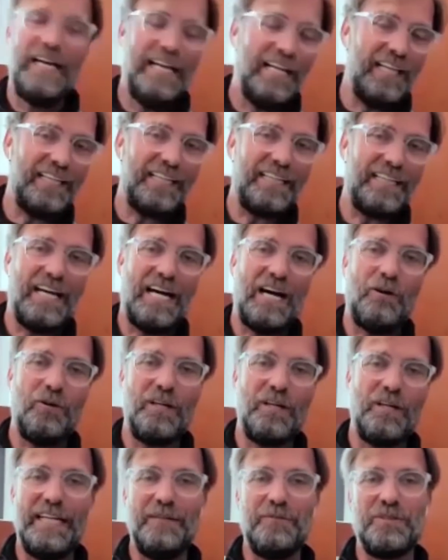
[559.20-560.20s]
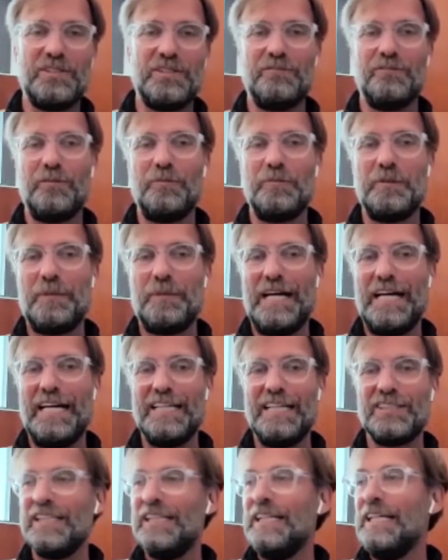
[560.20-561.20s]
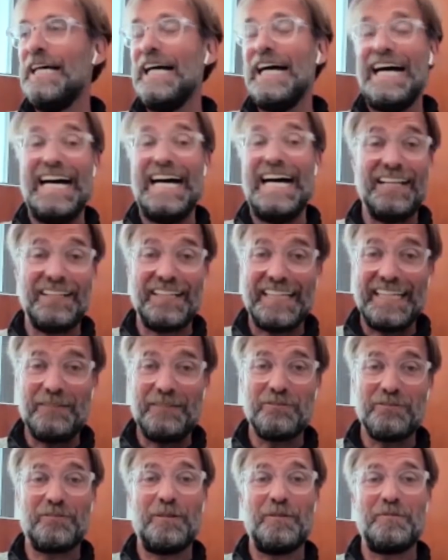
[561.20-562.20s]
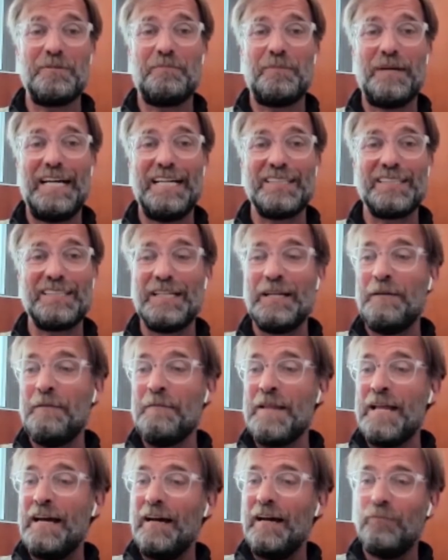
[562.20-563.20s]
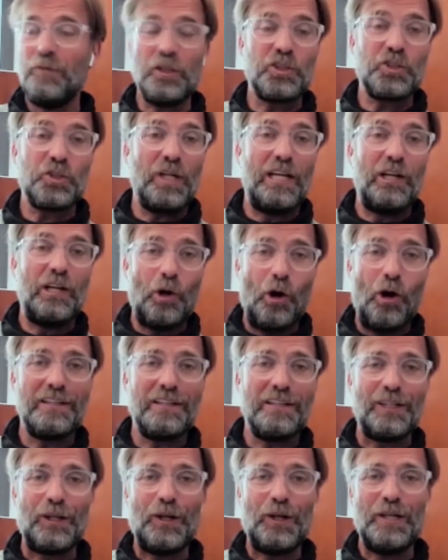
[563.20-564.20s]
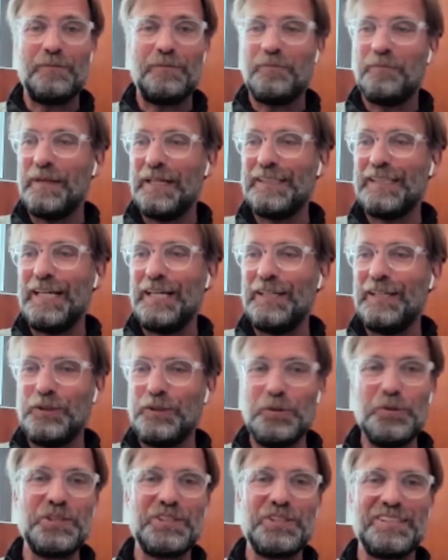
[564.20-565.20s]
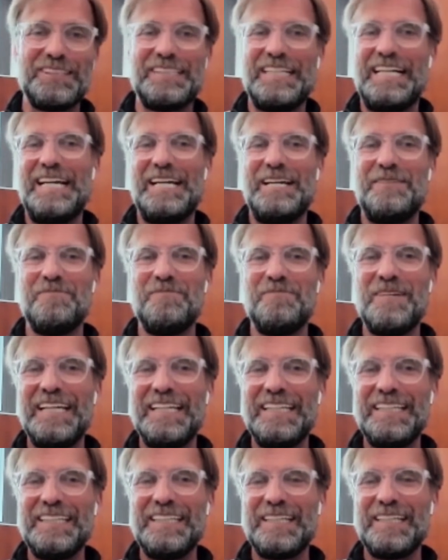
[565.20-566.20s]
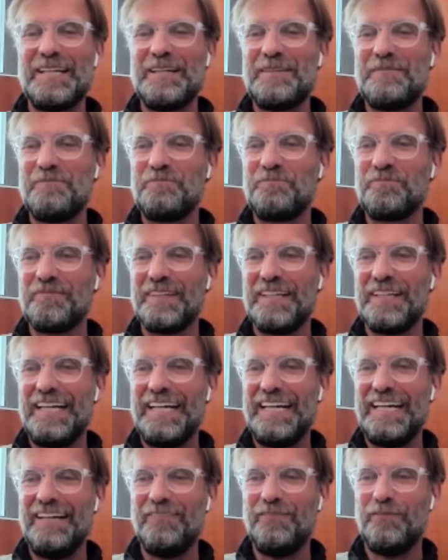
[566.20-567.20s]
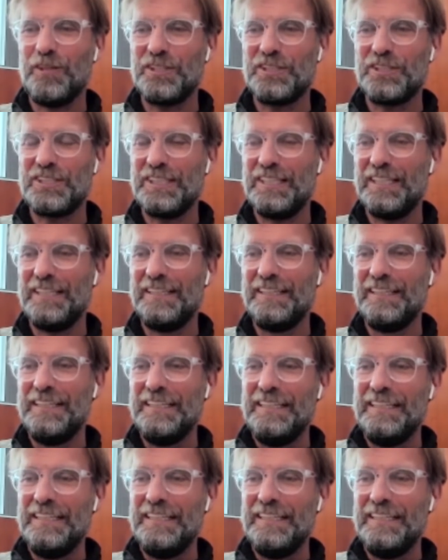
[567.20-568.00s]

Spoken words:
our games from the past, other games from the past. I'm not sure I learned a lot, but I used the time, and I was a